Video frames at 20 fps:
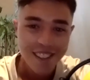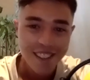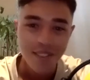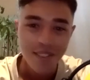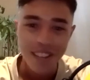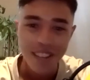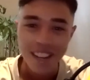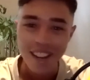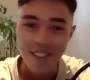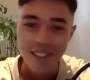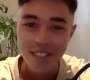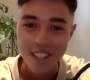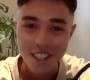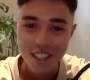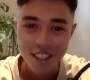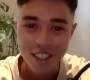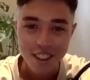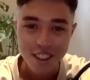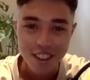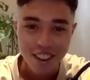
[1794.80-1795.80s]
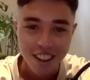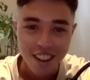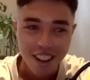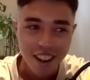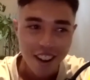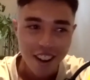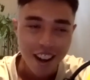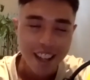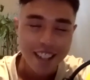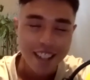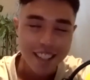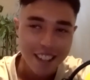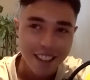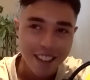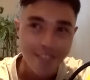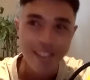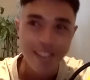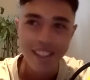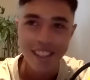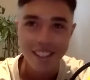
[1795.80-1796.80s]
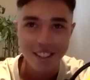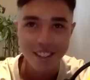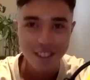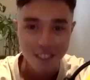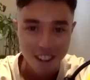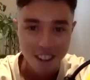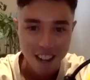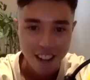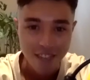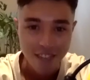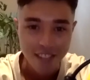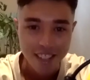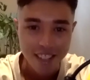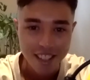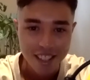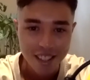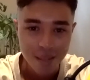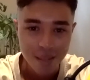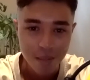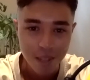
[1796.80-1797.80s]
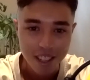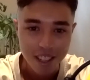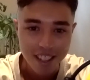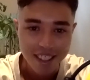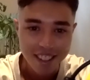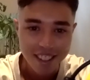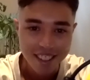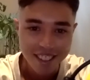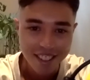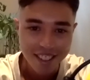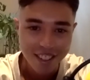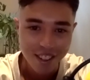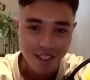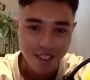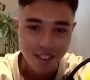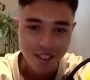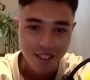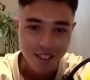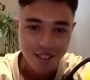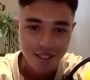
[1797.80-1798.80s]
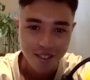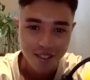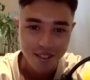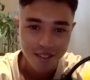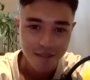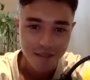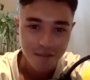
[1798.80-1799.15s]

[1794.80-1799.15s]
And number two, I definitely do not have the discipline to